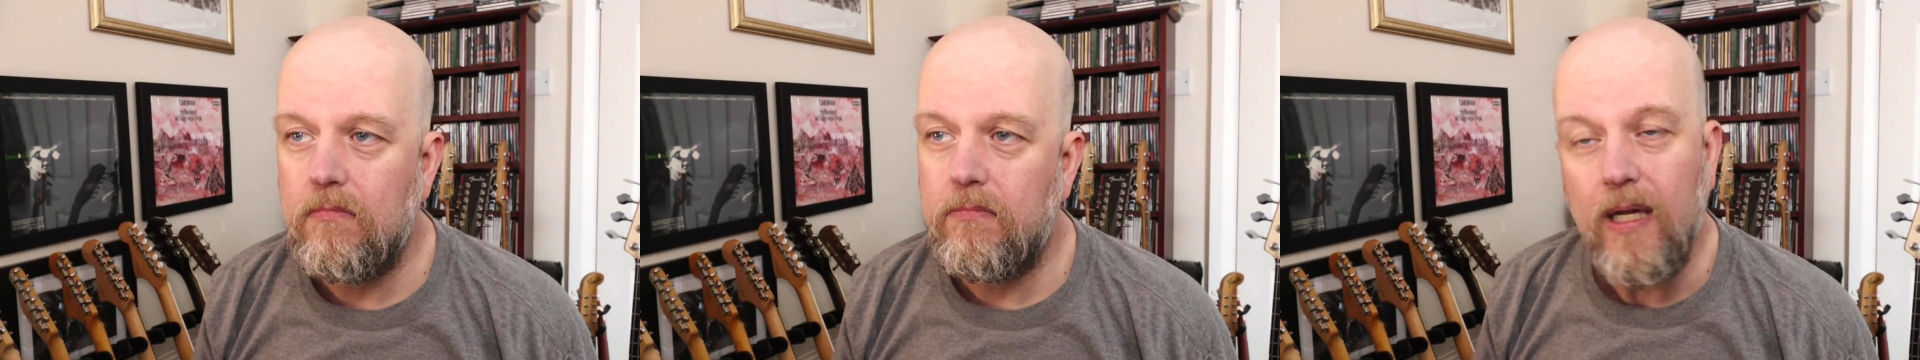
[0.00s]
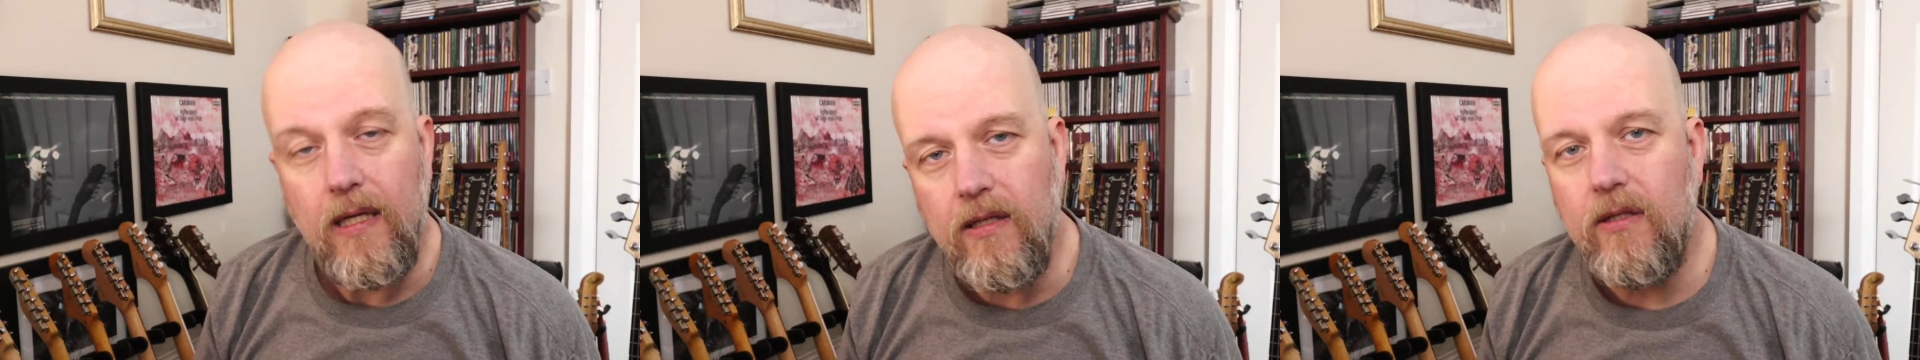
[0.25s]

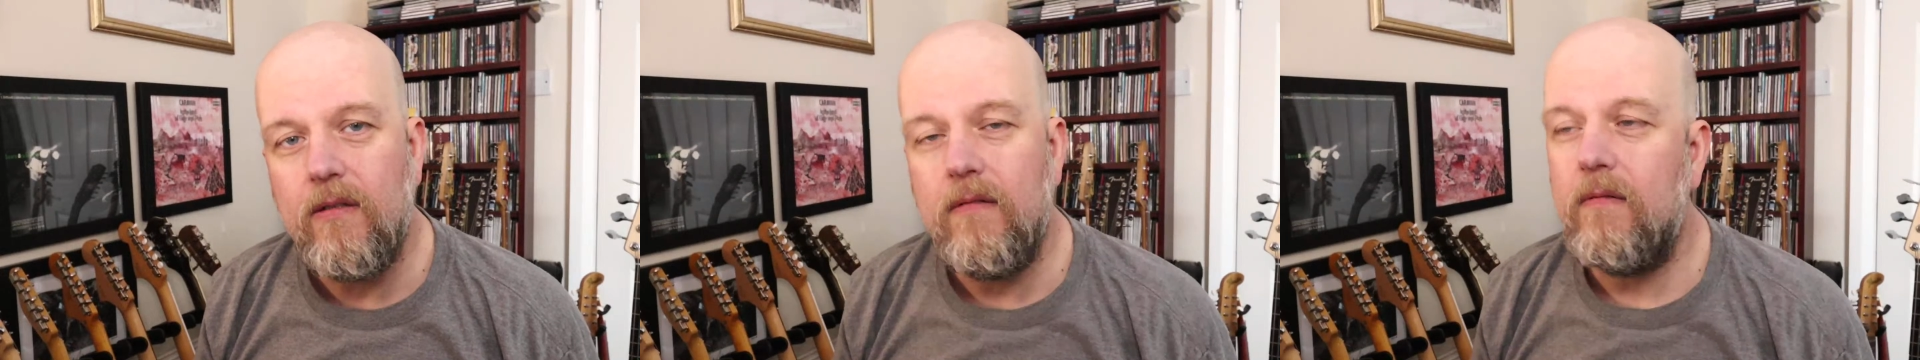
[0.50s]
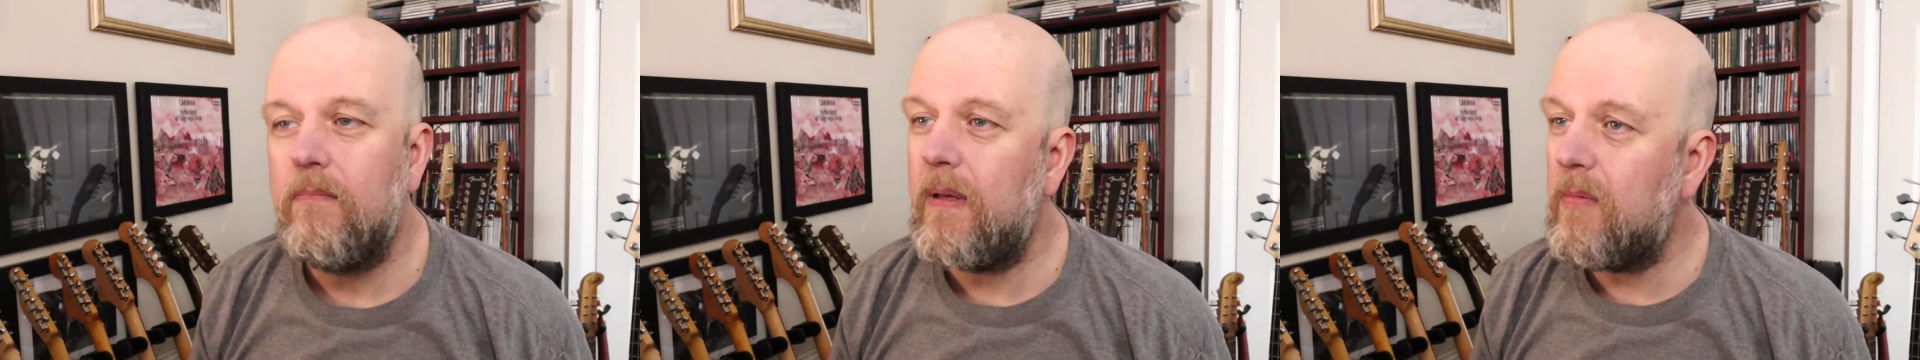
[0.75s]
but
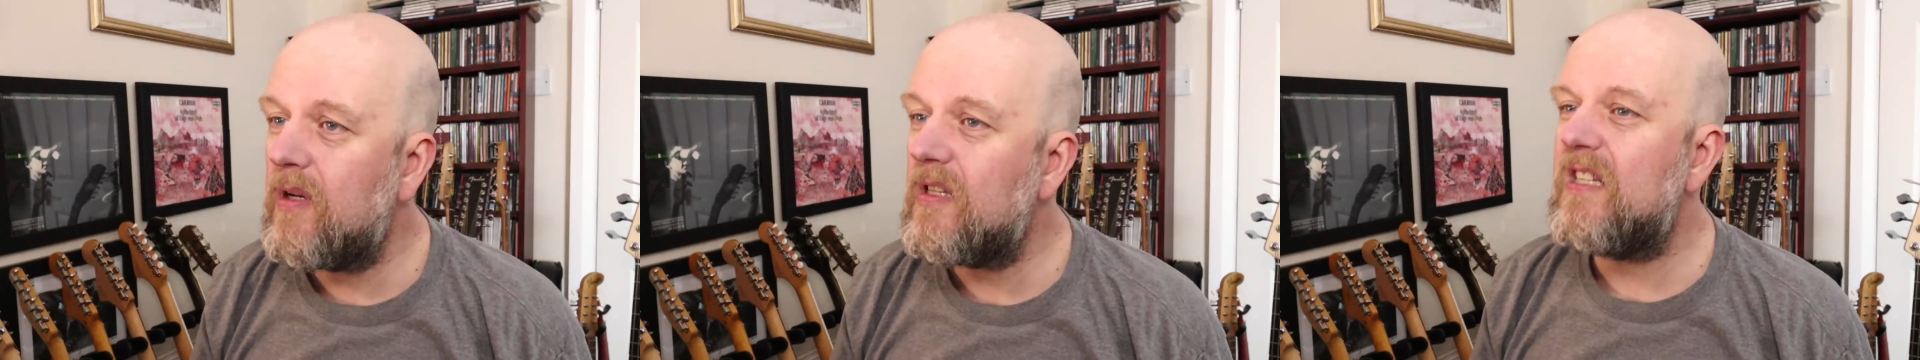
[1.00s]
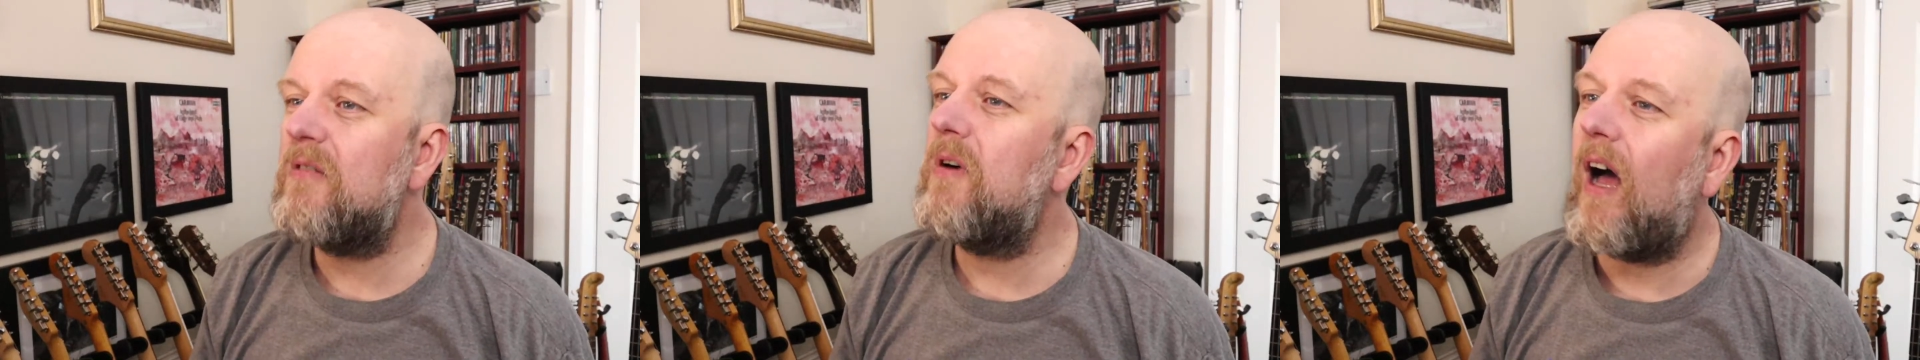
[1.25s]
people can
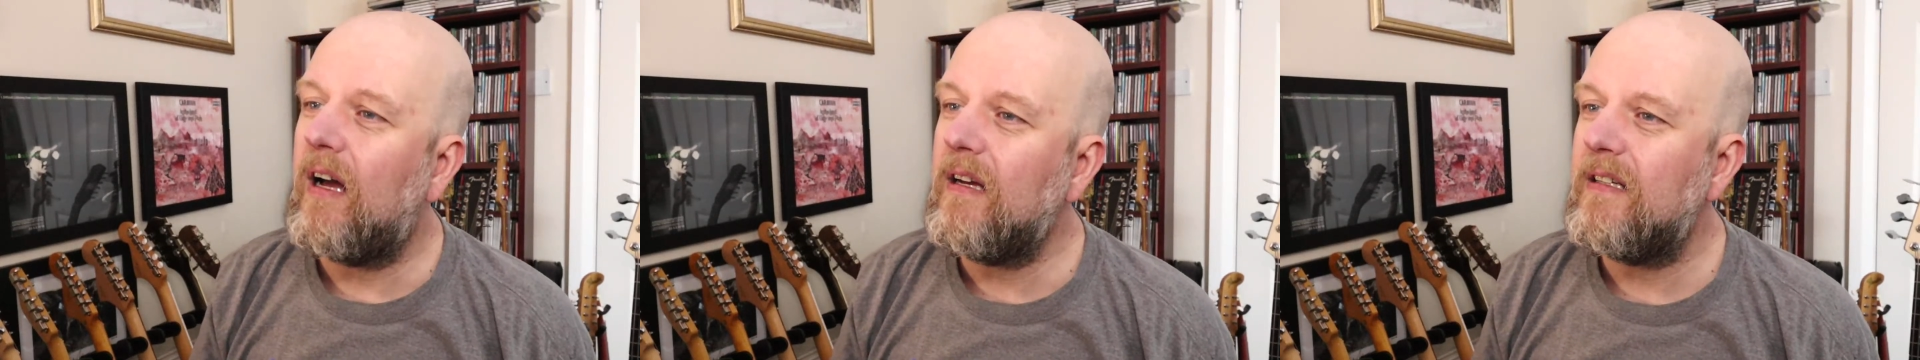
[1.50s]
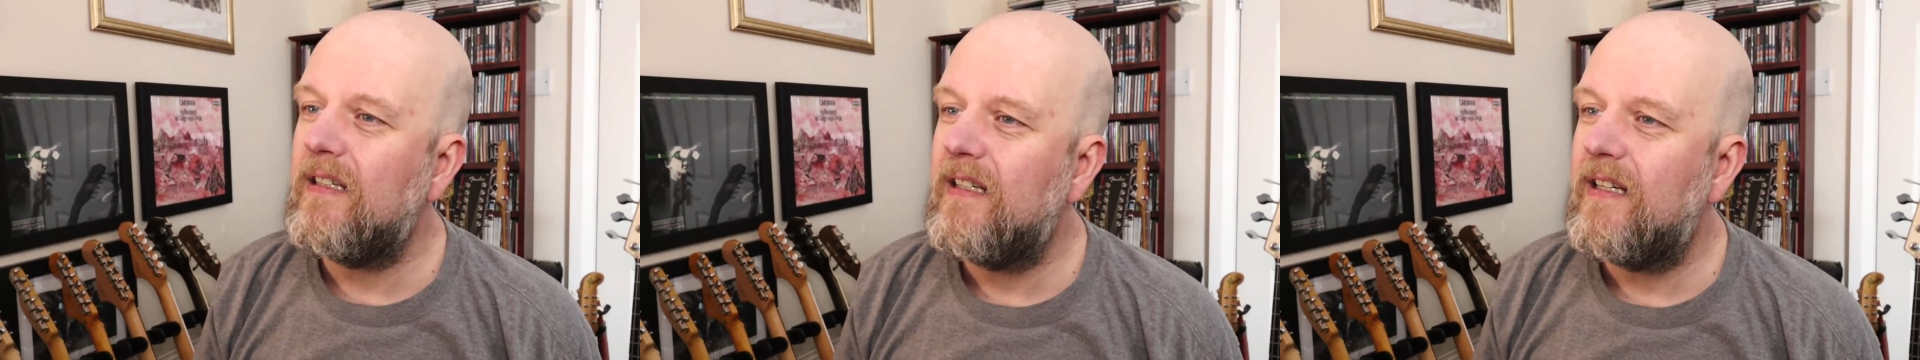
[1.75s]
still
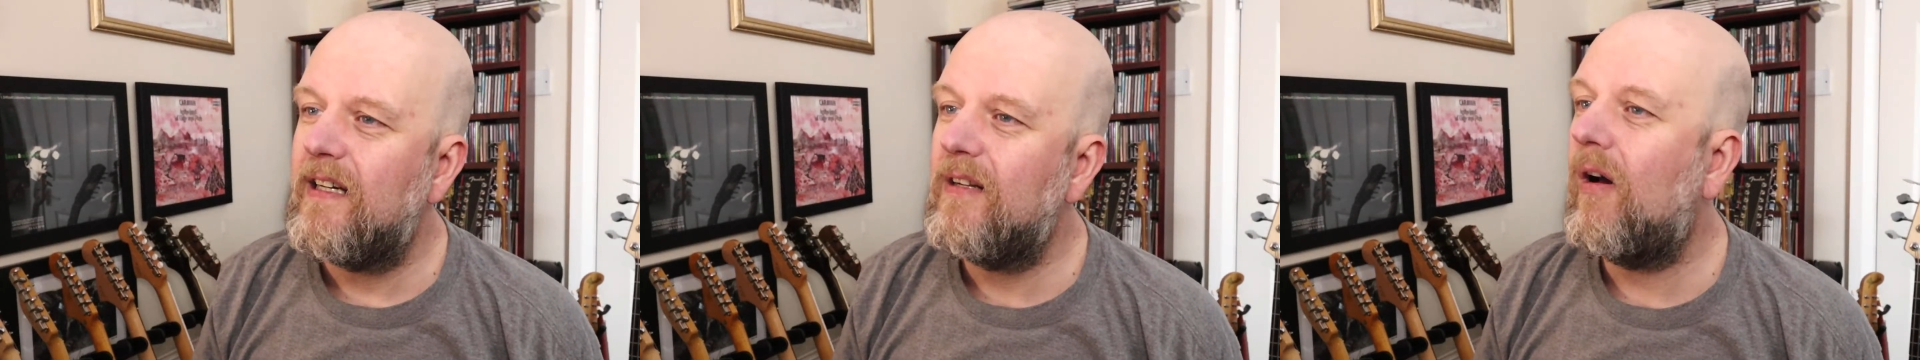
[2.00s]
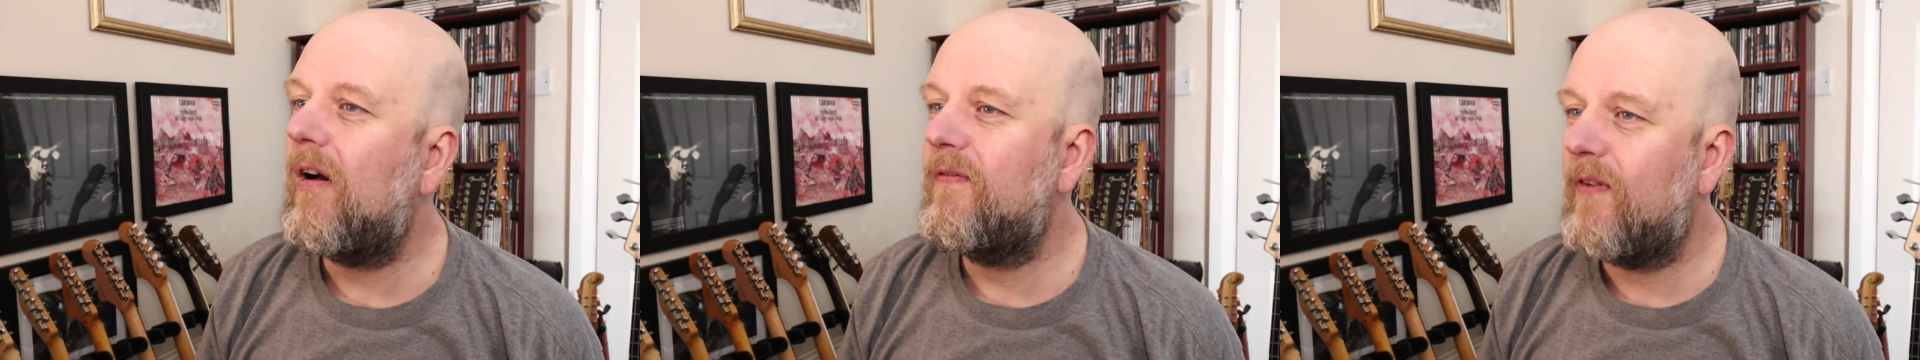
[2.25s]
hug and
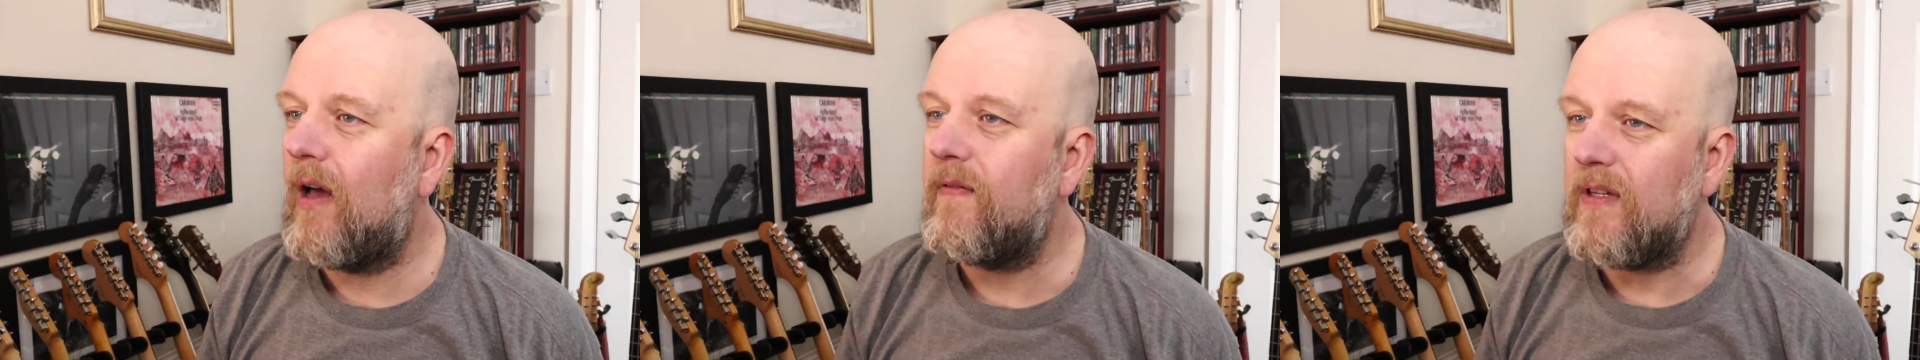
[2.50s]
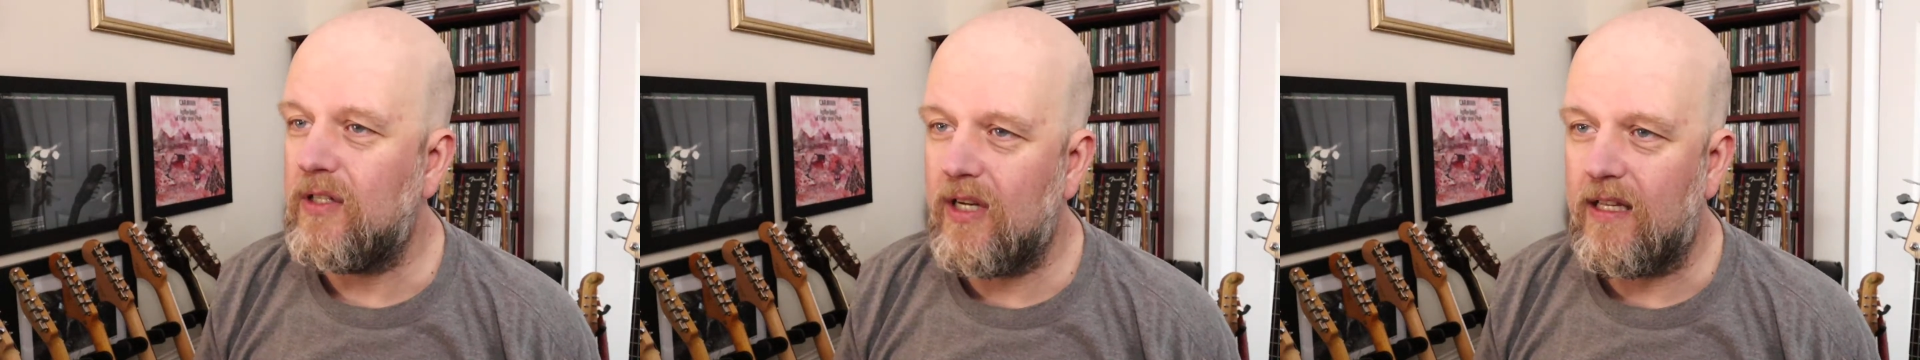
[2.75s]

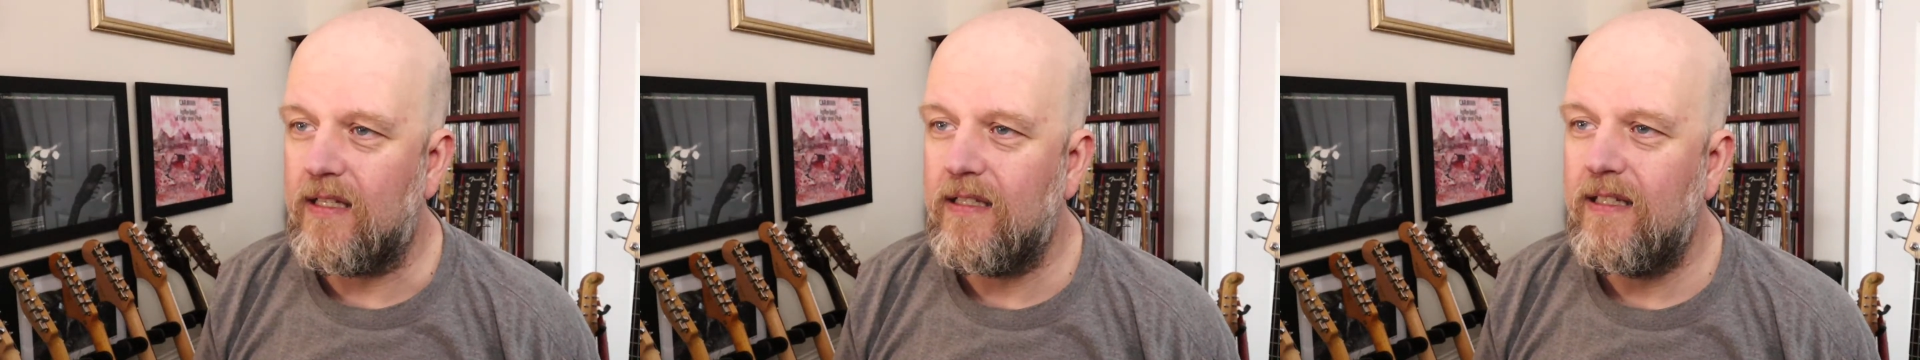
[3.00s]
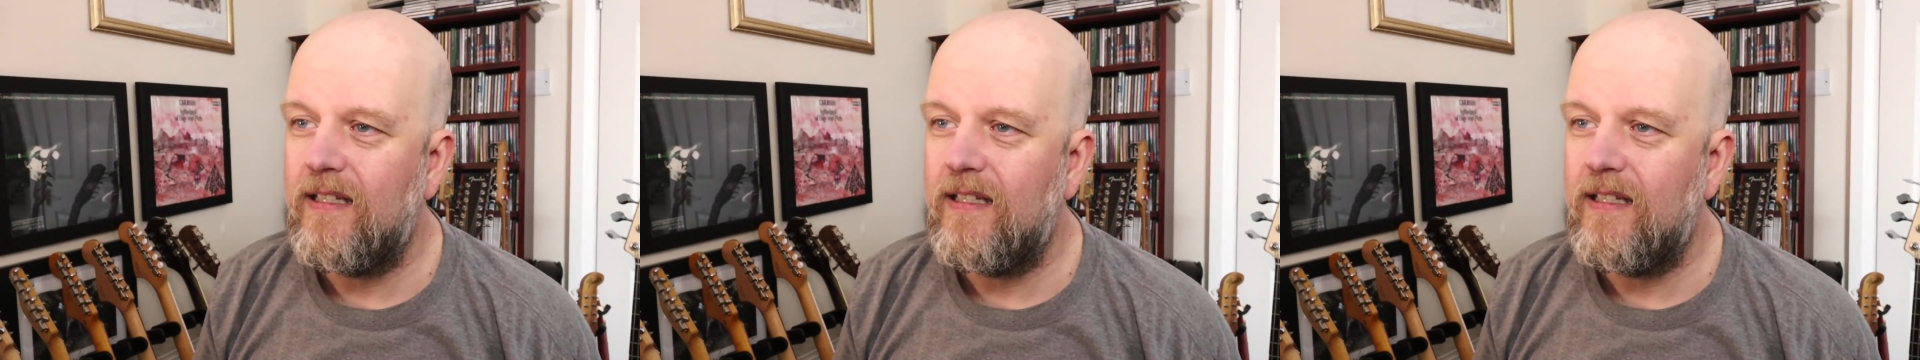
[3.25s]
high-five each other.